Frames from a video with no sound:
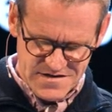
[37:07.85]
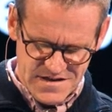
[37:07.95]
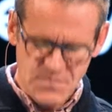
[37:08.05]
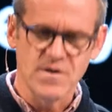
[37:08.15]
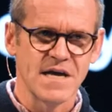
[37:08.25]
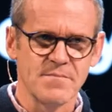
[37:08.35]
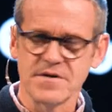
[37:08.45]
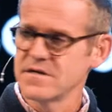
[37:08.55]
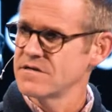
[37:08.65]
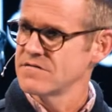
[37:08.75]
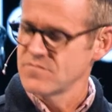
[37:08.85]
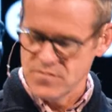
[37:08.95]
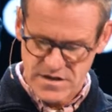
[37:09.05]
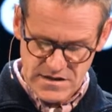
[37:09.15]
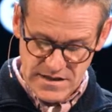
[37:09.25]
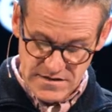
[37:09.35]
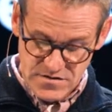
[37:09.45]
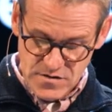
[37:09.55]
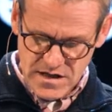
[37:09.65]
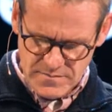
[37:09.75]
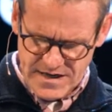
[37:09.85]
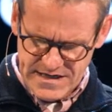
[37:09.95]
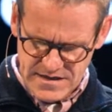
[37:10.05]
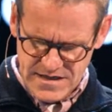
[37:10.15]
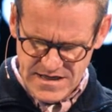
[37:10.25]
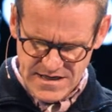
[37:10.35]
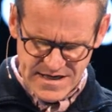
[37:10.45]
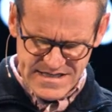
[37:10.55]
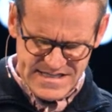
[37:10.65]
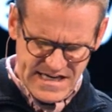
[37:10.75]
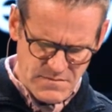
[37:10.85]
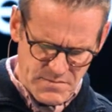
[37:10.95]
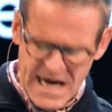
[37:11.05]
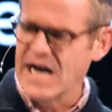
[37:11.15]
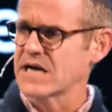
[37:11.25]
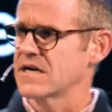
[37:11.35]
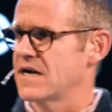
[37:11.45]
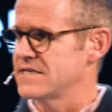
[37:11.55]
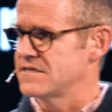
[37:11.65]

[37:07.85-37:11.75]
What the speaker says: And then what happened? Well, they took him. I stayed back.